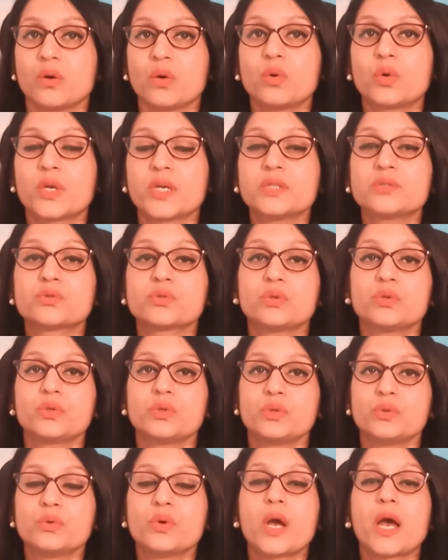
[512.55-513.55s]
Okay, so
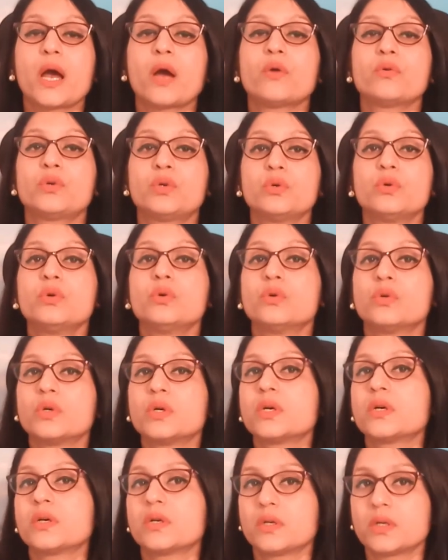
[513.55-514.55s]
you have to
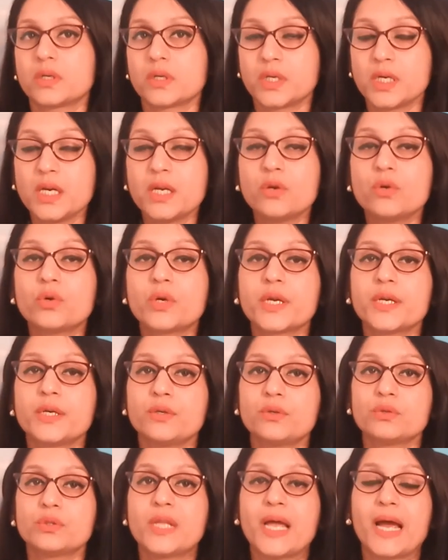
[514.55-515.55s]
relook
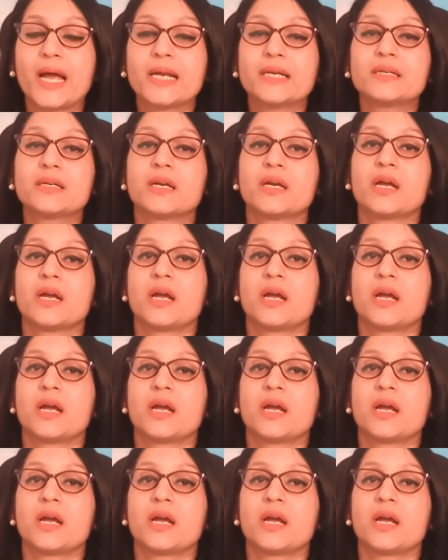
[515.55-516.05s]
into that,